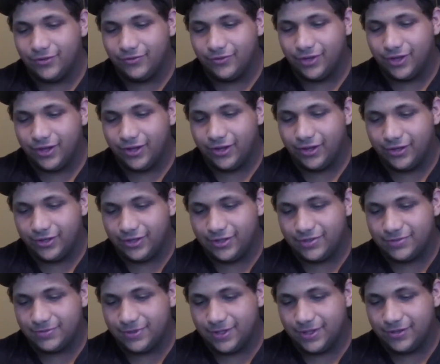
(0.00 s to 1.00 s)
vlog
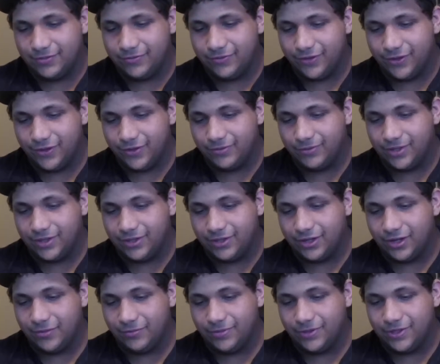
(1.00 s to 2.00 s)
is being filmed in
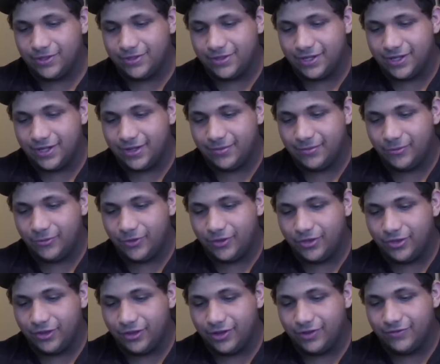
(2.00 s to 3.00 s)
company time
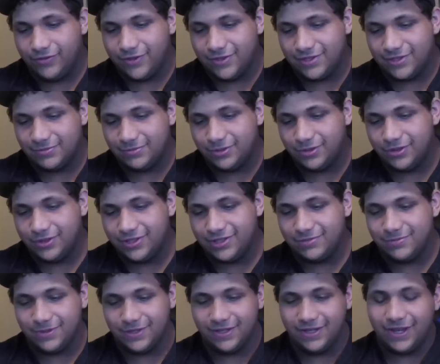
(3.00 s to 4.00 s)
with all of his employees
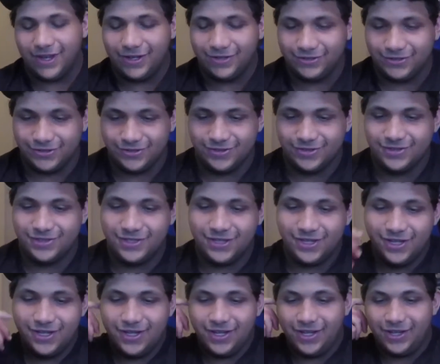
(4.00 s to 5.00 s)
being actors
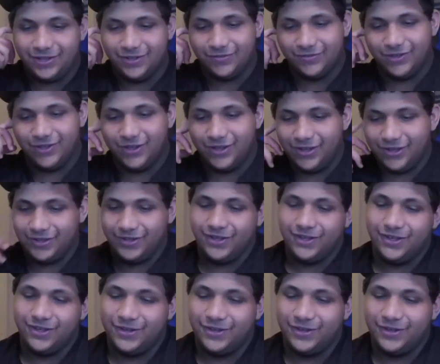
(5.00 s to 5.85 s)
in the vlog?